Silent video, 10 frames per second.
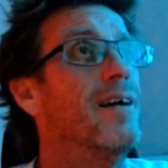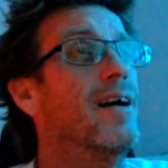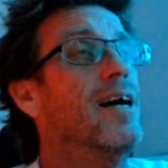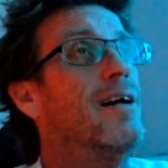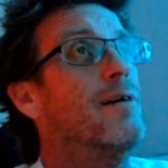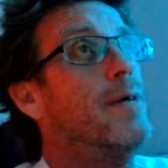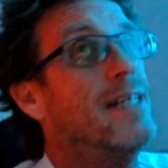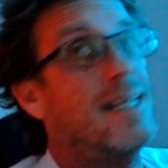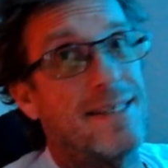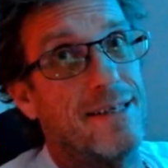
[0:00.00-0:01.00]
and
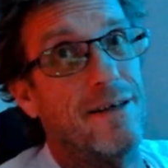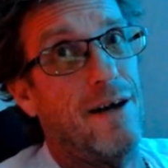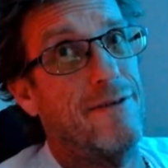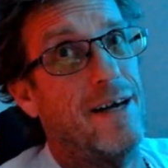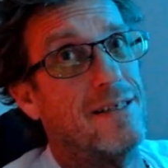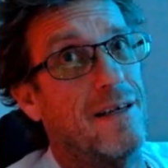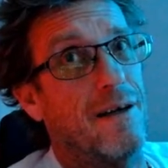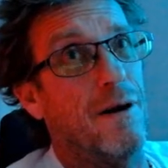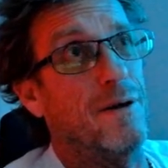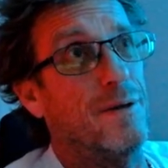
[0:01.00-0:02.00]
that's still how fast it
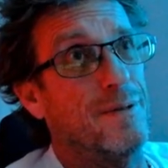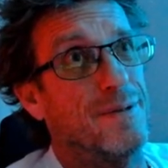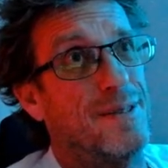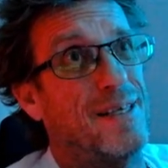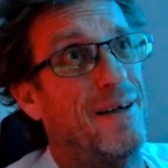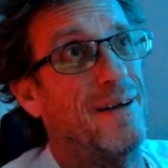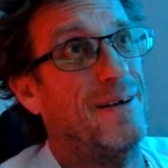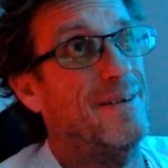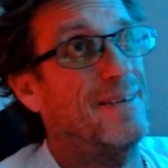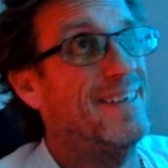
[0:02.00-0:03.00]
goes. So,
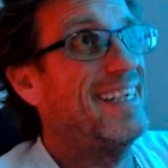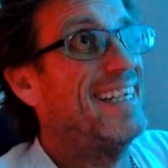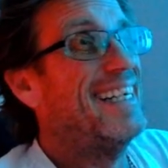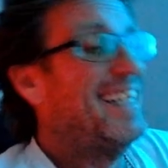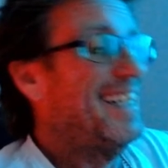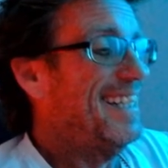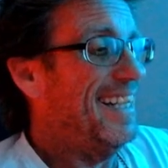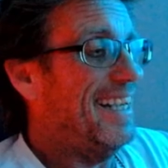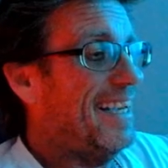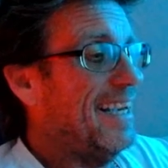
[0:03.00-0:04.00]

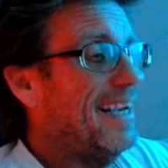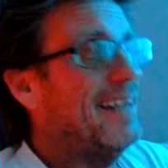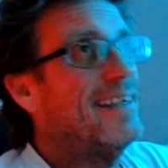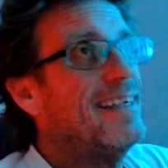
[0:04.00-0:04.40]
yeah.